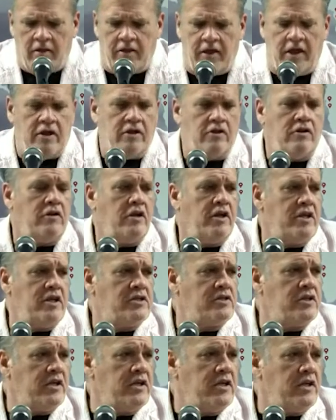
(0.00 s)
then
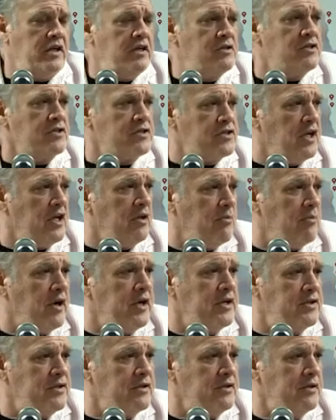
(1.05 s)
it is a
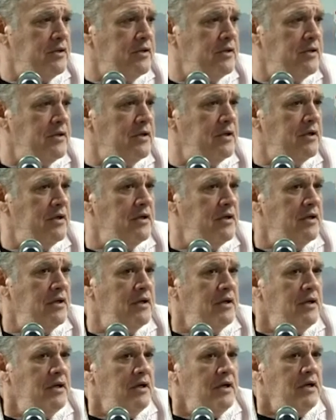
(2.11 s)
celebration.
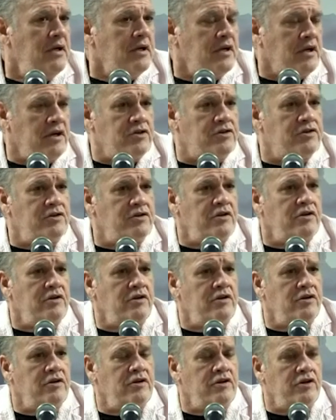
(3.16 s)
Because
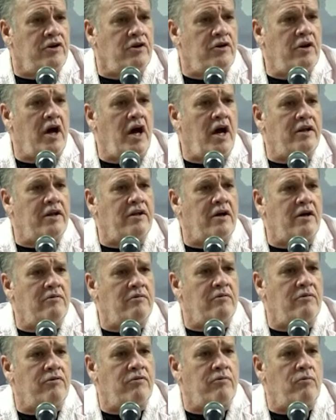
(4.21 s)
you're not
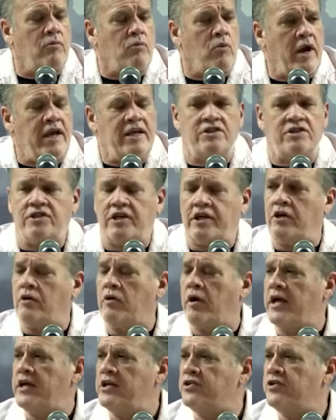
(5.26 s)
wasting
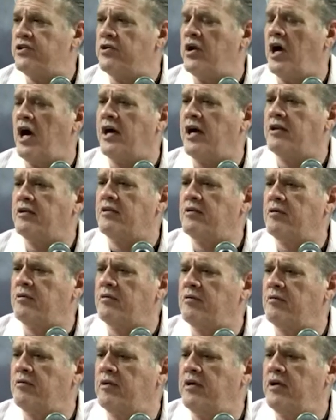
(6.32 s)
grace. You're not
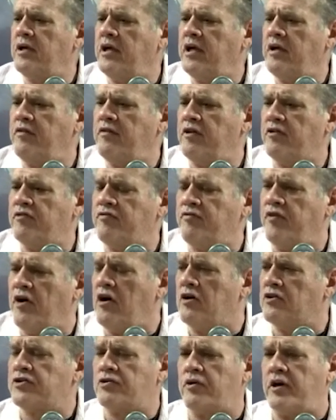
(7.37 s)
in this
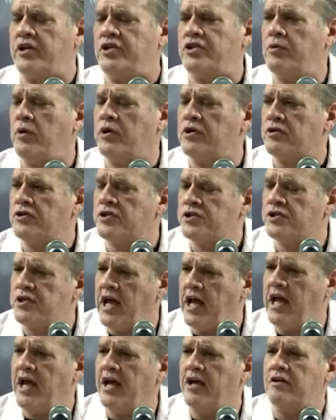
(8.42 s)
false grace. You
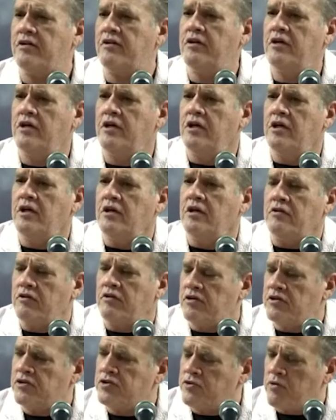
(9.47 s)
understand
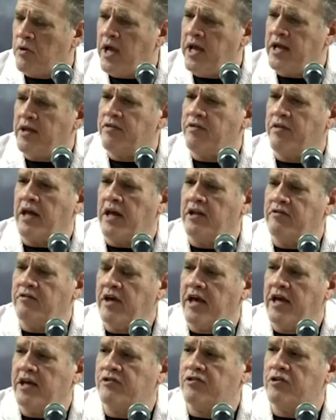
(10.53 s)
the strength that it
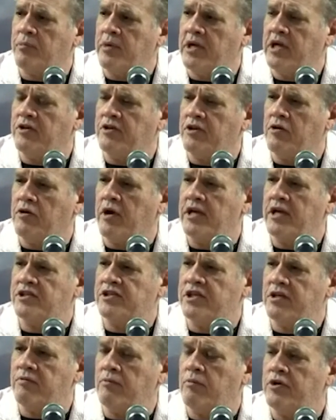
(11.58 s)
takes to be in the
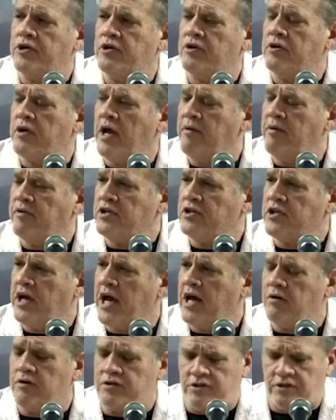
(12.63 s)
grace, even when you're having
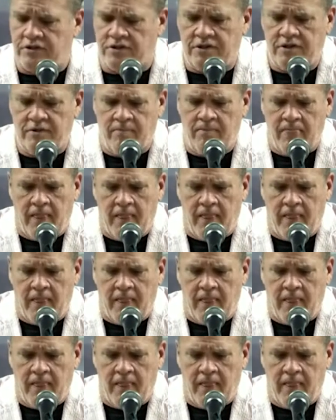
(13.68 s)
challenges.